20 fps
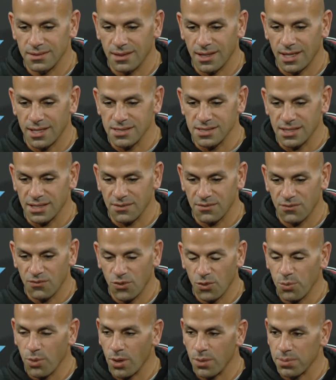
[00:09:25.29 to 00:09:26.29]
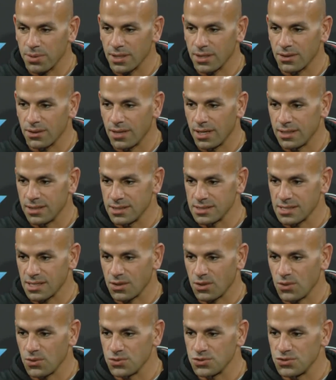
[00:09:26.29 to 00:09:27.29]
as a football player and as a
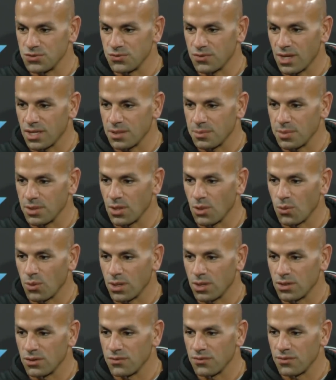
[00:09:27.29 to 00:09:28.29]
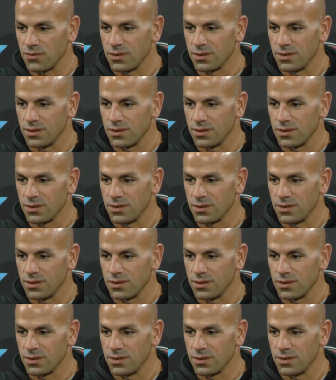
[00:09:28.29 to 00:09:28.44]
coach, you've got to be aware of